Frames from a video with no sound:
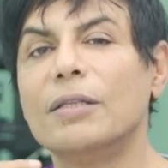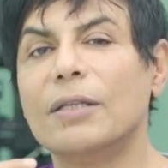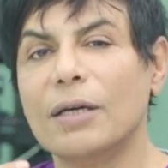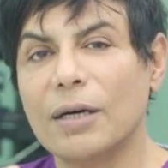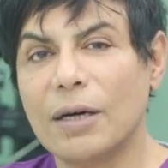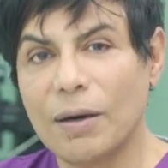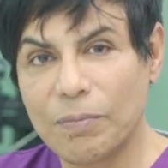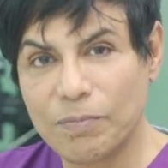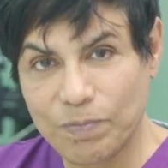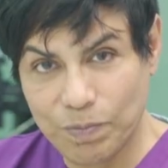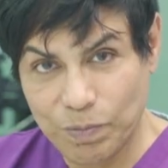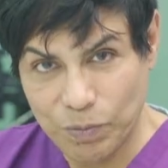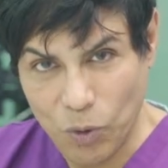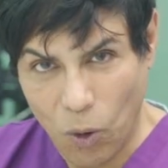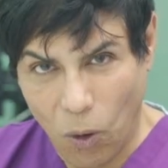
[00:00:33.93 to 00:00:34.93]
the
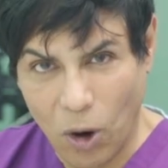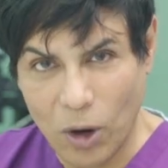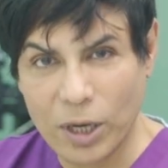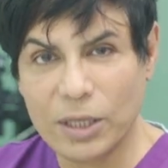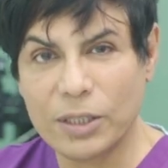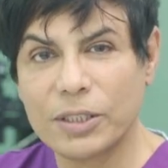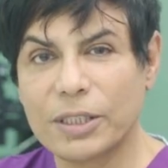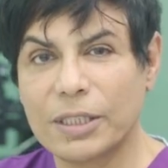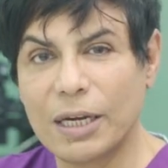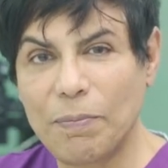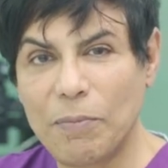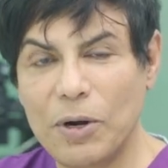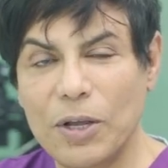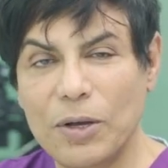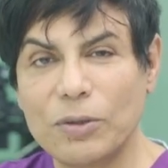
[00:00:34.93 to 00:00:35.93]
organs
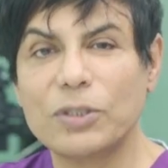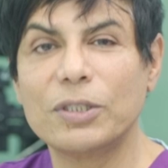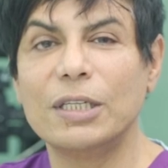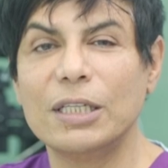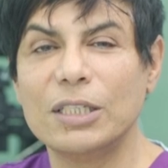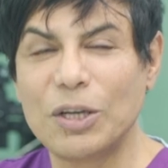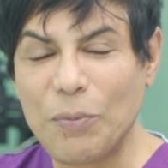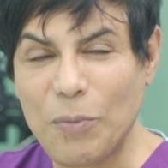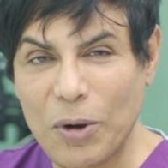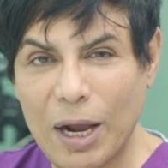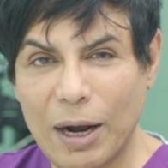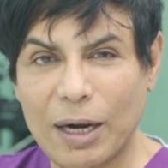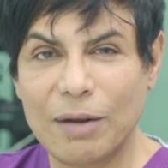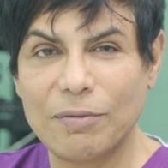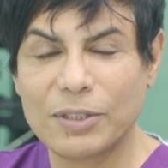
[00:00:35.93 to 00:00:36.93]
that produce these
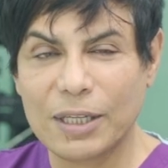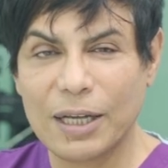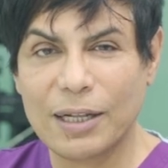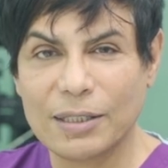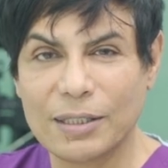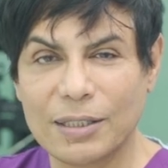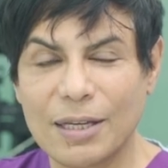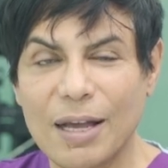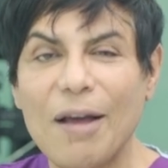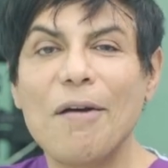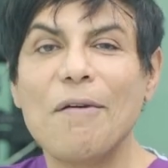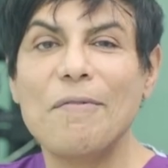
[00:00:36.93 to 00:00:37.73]
reproductive cells.